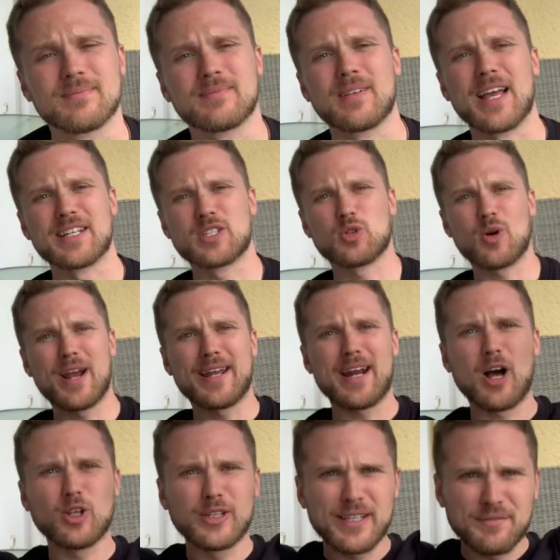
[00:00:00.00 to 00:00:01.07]
That's right,
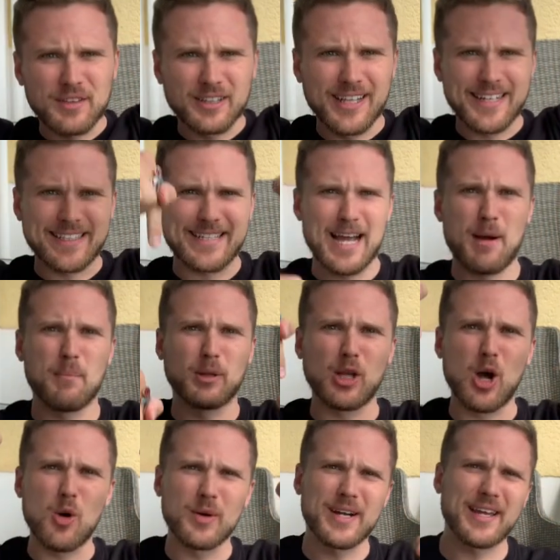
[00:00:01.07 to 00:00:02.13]
I'll leave the link down
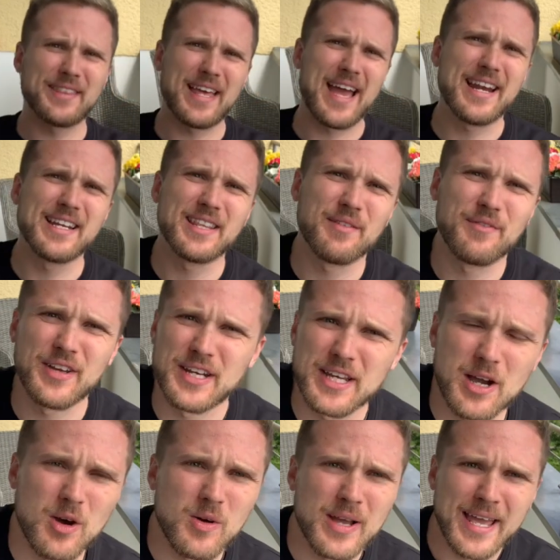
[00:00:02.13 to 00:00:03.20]
below and at the end of the
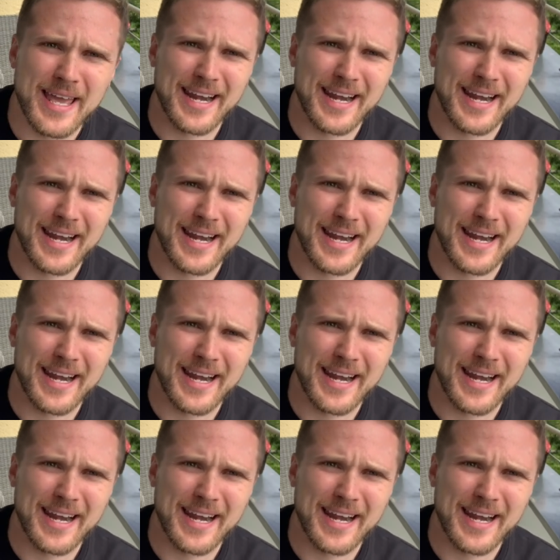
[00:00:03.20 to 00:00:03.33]
video,